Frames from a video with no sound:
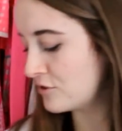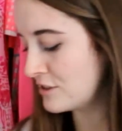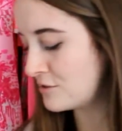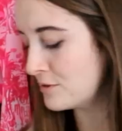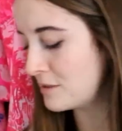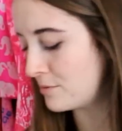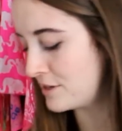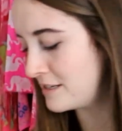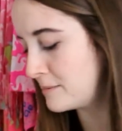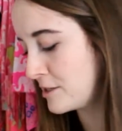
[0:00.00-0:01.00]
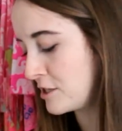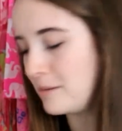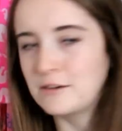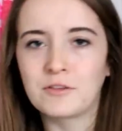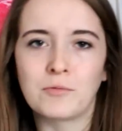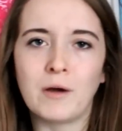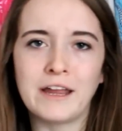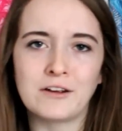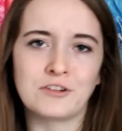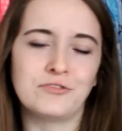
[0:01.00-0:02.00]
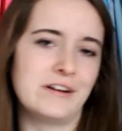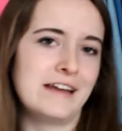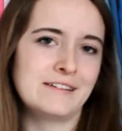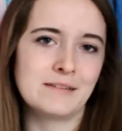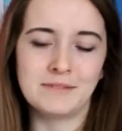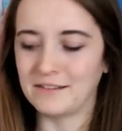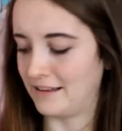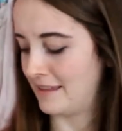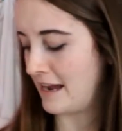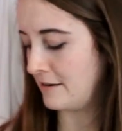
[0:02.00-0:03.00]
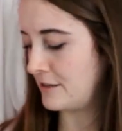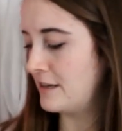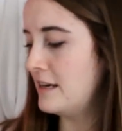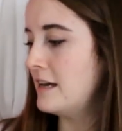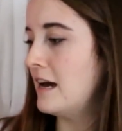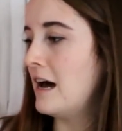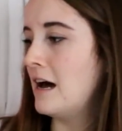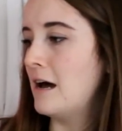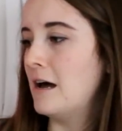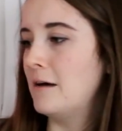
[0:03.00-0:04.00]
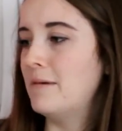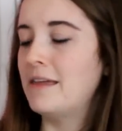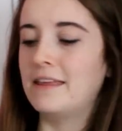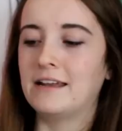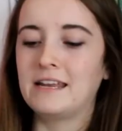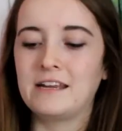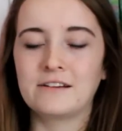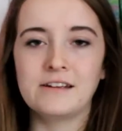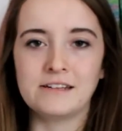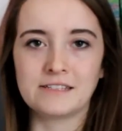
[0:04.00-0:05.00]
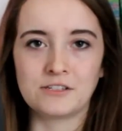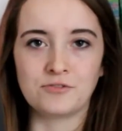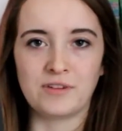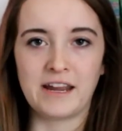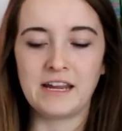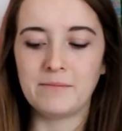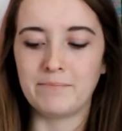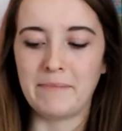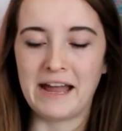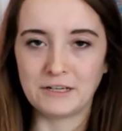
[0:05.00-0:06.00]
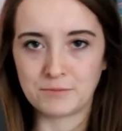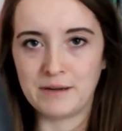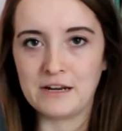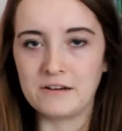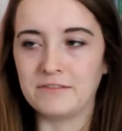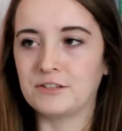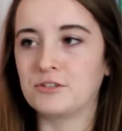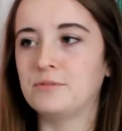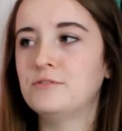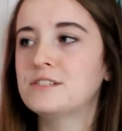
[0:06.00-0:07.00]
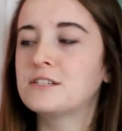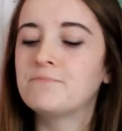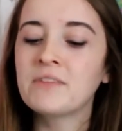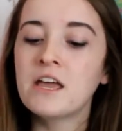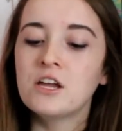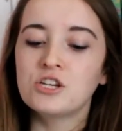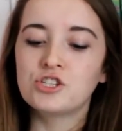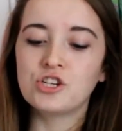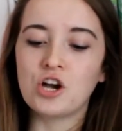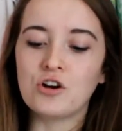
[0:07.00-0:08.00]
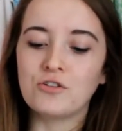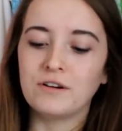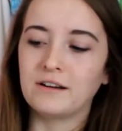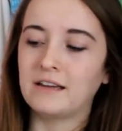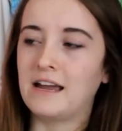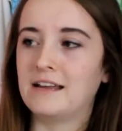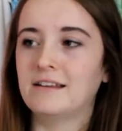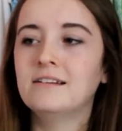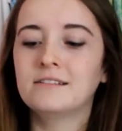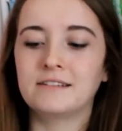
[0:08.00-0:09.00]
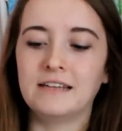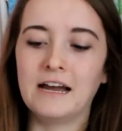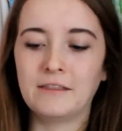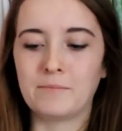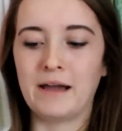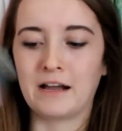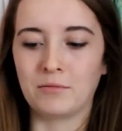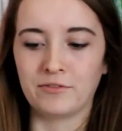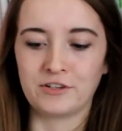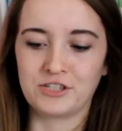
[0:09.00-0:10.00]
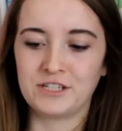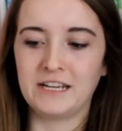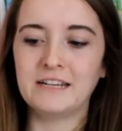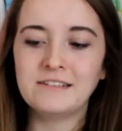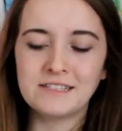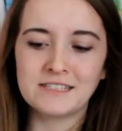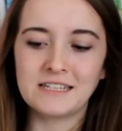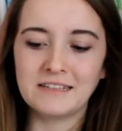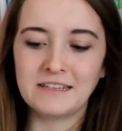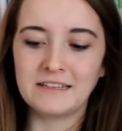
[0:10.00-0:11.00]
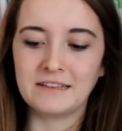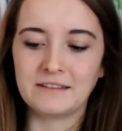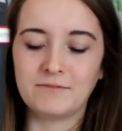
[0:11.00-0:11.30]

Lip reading: it's really pretty, especially paired with white or gray, something like that. And then here is a gray matte pair of Hunter boots. So again, not the packable version. It is slightly,